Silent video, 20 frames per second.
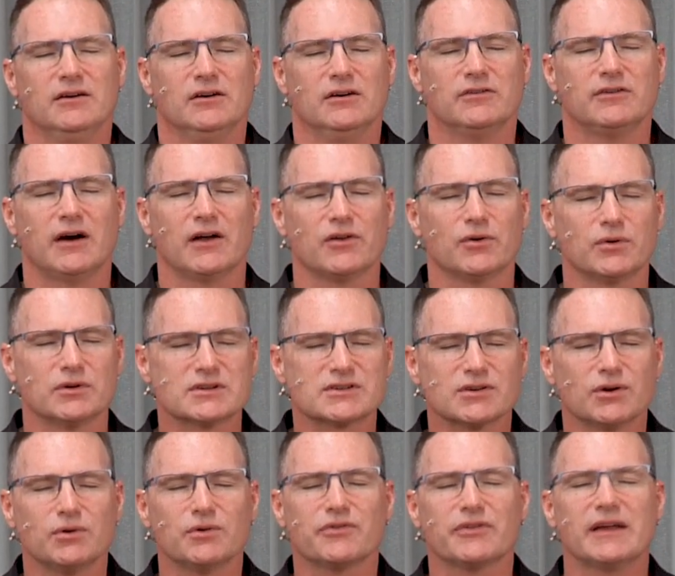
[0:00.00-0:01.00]
Father, we're
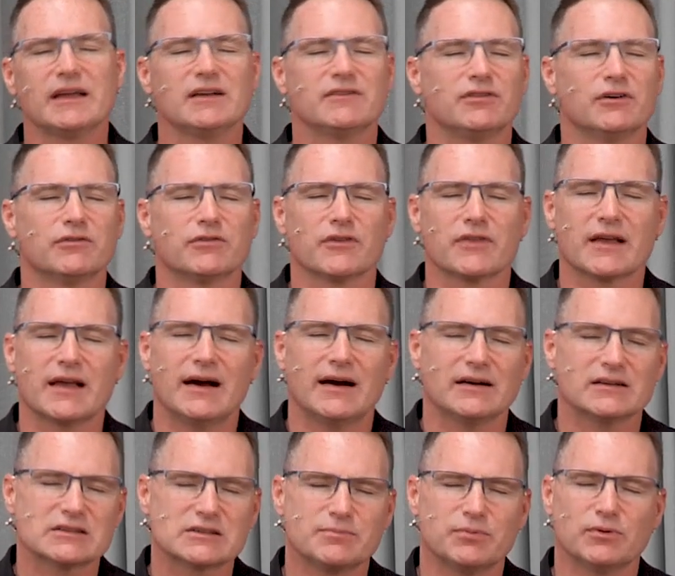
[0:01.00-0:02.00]
so thankful for the
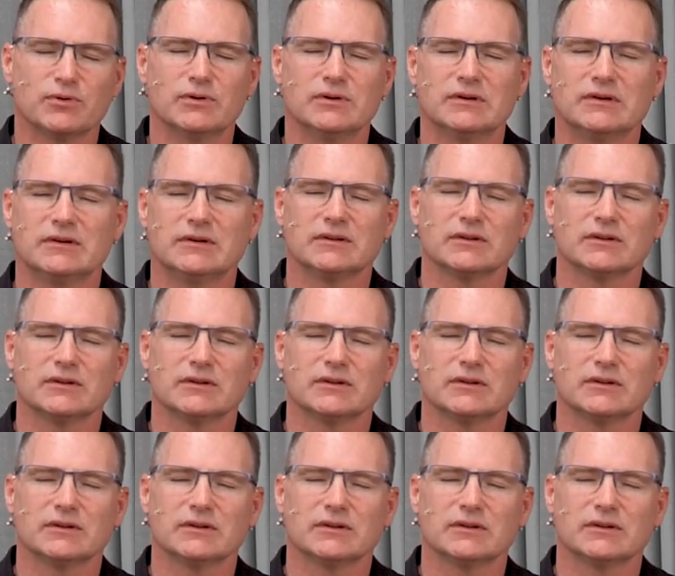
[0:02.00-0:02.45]
gospel.